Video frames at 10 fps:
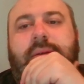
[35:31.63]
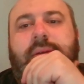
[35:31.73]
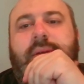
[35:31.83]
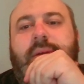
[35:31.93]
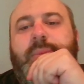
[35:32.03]

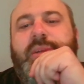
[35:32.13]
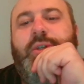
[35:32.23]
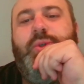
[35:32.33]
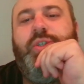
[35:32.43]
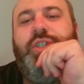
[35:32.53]

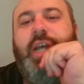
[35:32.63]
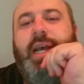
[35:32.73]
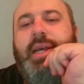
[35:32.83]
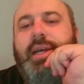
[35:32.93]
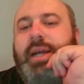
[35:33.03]
B2
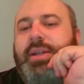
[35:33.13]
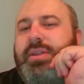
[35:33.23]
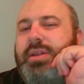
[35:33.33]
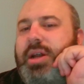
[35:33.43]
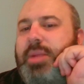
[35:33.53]
check. I
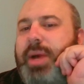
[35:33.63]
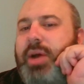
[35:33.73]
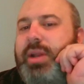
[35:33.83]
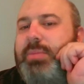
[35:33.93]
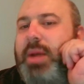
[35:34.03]
thought
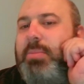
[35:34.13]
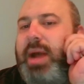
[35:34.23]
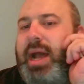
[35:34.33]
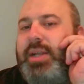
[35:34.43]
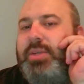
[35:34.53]
about it in my
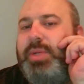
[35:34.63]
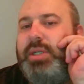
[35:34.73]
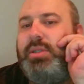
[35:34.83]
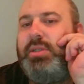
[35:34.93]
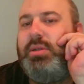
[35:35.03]
mind, but